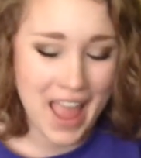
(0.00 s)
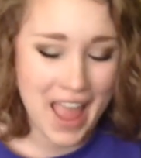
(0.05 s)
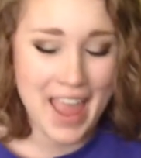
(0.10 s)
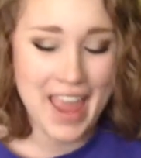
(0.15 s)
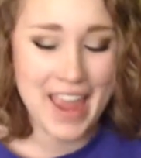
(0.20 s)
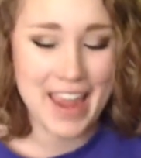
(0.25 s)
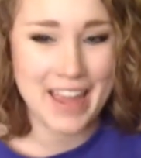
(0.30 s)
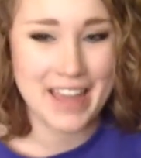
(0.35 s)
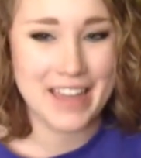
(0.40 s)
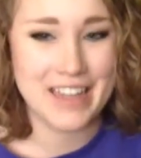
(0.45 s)

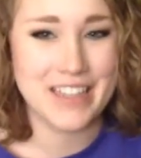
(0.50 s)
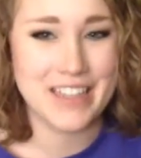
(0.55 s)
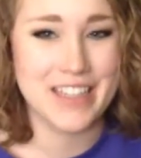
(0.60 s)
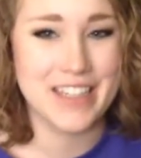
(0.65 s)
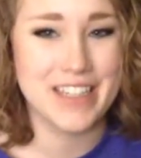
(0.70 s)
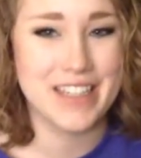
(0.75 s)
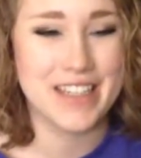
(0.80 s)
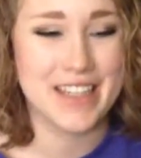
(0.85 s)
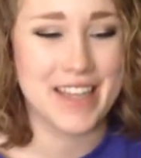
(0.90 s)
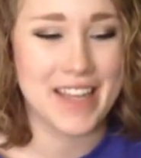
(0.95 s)
and
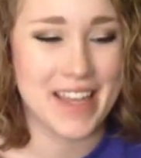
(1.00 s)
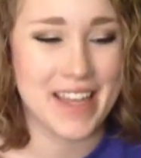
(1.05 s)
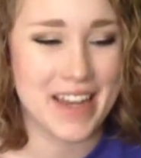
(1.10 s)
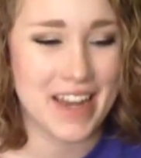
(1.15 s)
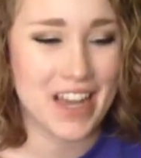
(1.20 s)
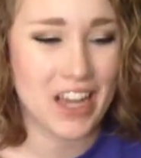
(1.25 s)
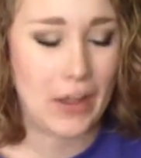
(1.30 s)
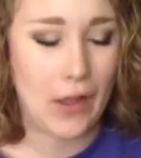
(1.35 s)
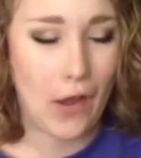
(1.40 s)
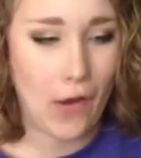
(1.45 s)
then
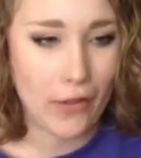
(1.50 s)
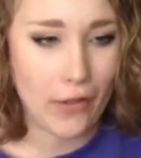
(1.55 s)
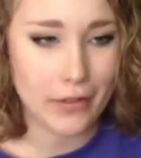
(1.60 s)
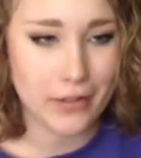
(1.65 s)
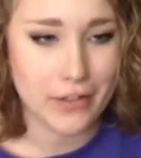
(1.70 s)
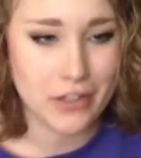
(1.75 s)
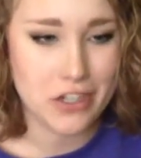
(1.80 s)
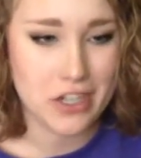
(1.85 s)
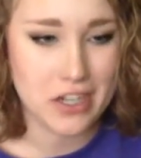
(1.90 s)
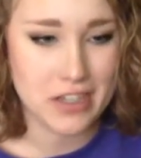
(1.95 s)

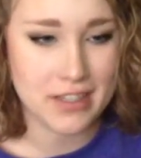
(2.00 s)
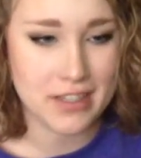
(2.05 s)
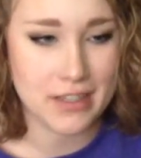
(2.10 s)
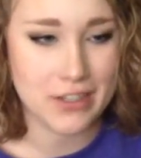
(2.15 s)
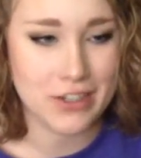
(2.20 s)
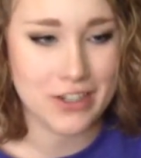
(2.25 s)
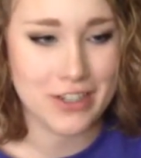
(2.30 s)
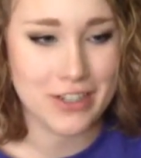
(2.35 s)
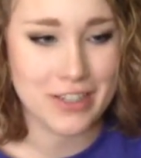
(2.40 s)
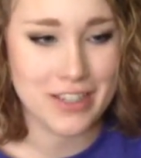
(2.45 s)
college
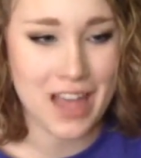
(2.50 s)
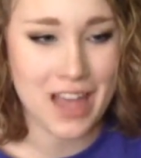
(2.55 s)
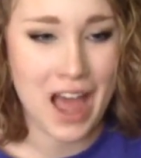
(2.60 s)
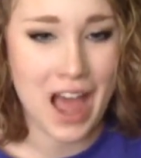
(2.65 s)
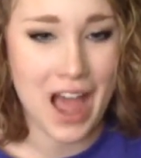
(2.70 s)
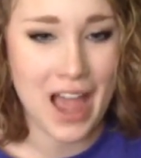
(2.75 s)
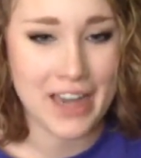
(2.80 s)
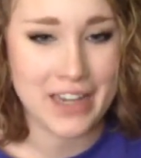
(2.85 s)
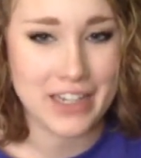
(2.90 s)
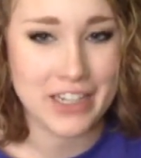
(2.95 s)
decisions,
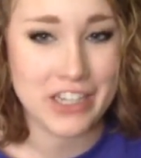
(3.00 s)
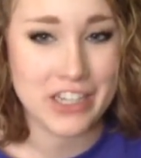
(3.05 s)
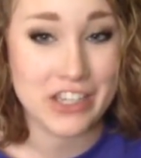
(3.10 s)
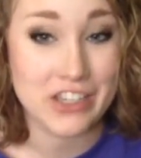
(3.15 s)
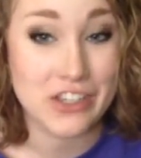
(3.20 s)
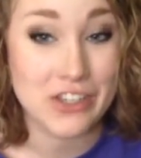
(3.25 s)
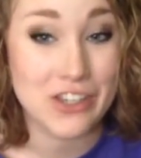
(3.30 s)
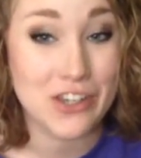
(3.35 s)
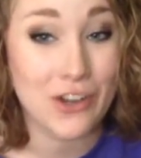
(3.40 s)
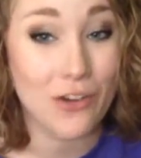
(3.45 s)
I
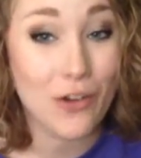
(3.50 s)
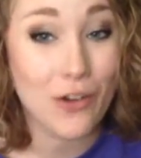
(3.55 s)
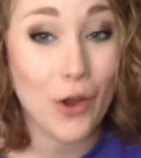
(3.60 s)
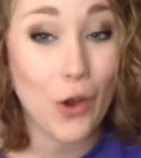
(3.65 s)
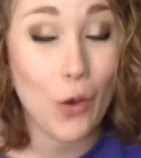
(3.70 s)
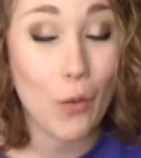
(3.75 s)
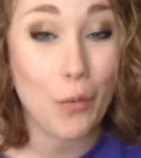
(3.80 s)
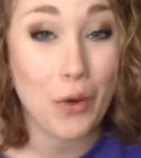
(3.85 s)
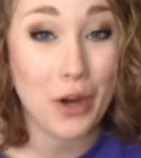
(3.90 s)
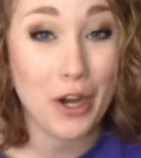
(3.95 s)
just don't
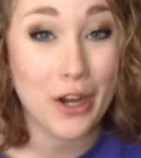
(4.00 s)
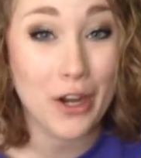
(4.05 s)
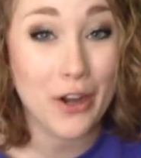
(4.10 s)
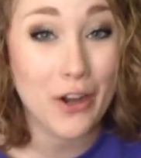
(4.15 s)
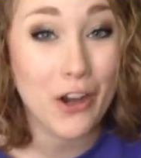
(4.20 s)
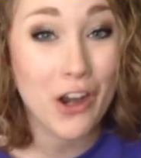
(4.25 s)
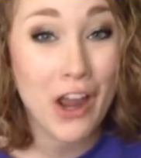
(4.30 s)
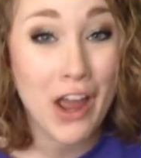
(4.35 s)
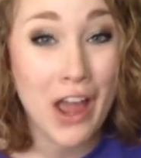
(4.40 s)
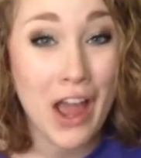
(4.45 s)
know where
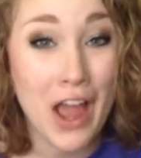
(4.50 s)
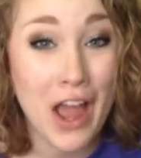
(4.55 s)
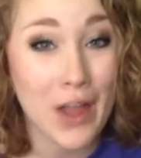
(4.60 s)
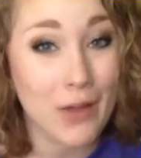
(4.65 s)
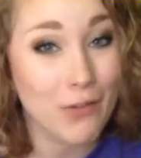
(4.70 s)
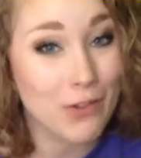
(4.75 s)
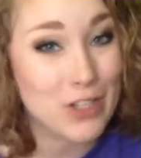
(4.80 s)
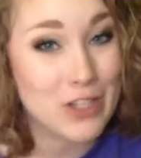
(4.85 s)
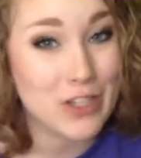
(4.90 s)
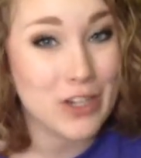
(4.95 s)
I
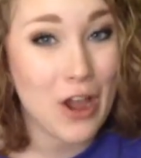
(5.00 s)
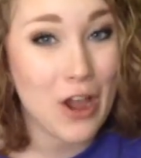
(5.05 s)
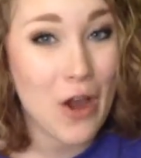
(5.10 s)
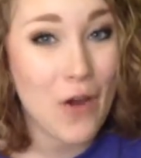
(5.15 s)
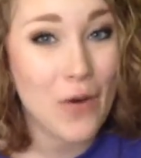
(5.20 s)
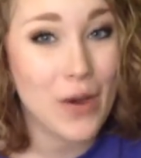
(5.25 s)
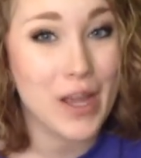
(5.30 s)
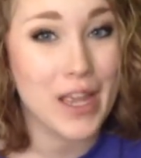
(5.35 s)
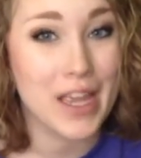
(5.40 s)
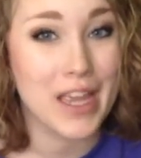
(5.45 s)
want to
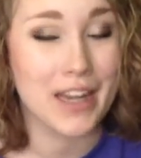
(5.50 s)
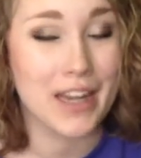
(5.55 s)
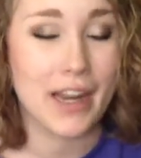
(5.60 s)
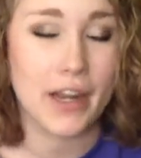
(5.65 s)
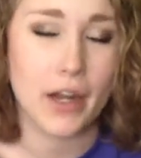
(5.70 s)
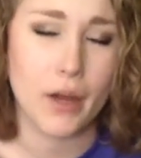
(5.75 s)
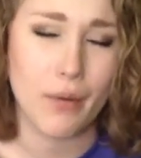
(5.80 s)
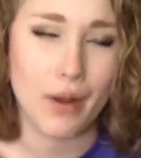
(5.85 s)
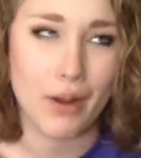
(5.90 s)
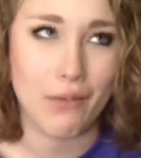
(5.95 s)
go and I
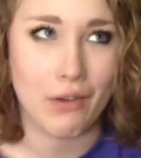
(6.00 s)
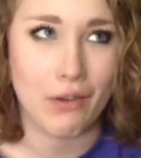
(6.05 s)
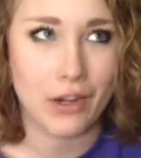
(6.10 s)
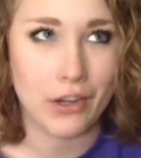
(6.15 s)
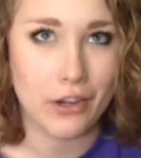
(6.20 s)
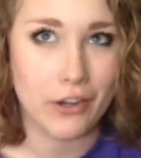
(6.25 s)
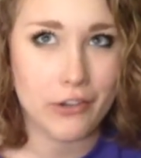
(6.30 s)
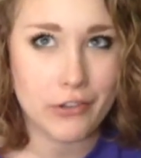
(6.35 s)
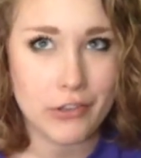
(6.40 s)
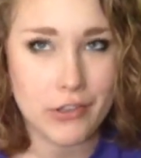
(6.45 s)
know what I want
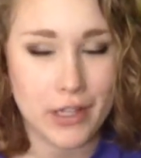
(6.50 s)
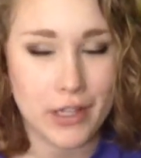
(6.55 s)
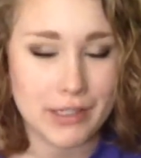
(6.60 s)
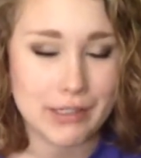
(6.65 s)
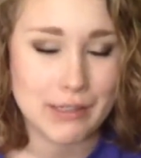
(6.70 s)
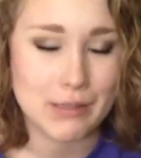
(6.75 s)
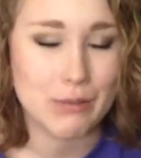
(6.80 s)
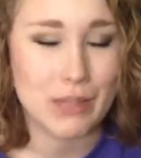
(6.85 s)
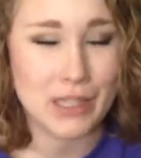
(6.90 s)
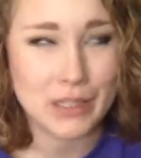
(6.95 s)
to do, so
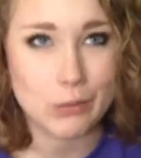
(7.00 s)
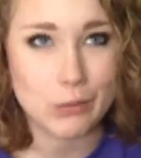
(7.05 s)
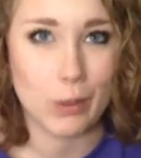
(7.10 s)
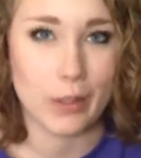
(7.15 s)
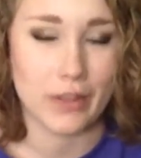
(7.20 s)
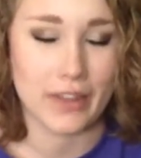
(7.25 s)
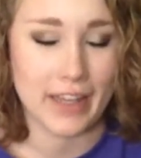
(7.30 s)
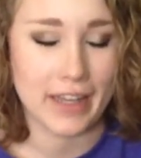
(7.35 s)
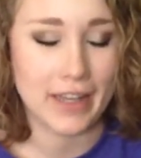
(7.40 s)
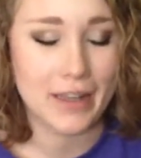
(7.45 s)
that's that's
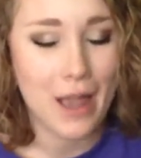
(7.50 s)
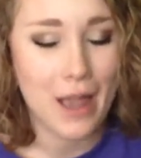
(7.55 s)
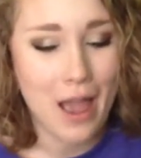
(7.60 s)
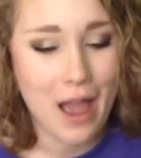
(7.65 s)
one thing.